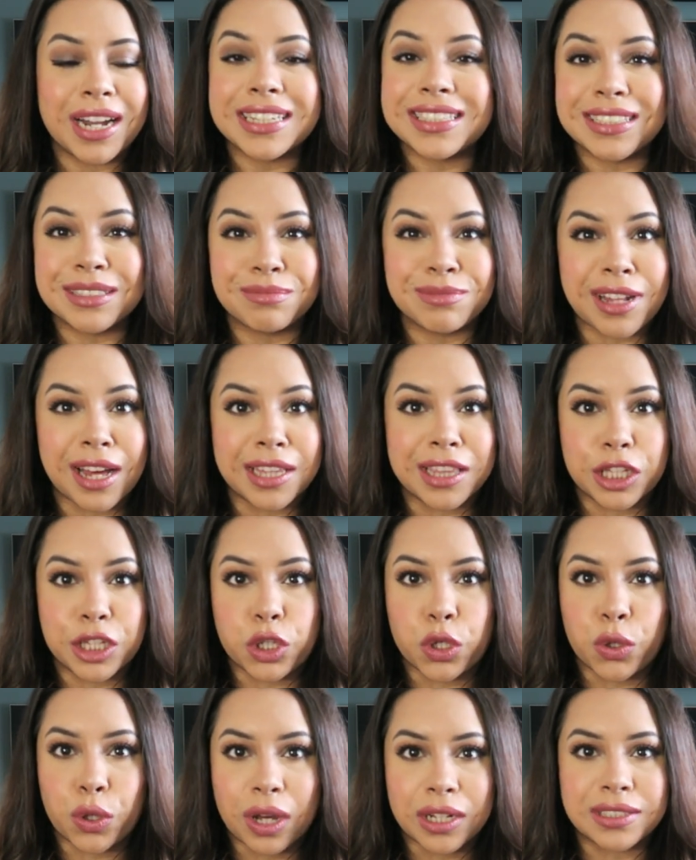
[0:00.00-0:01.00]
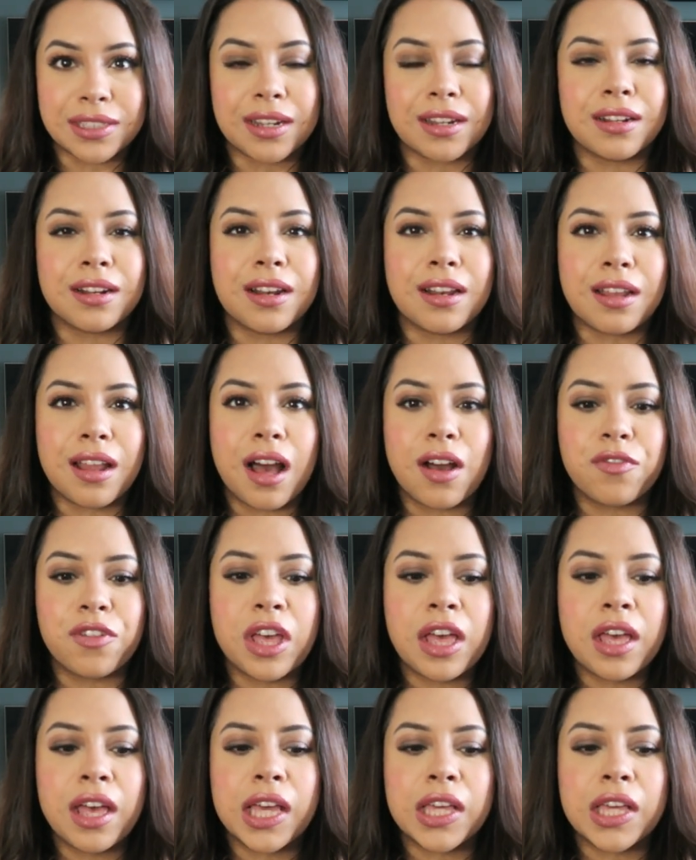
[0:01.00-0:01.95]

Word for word: items that I think you guys are gonna love,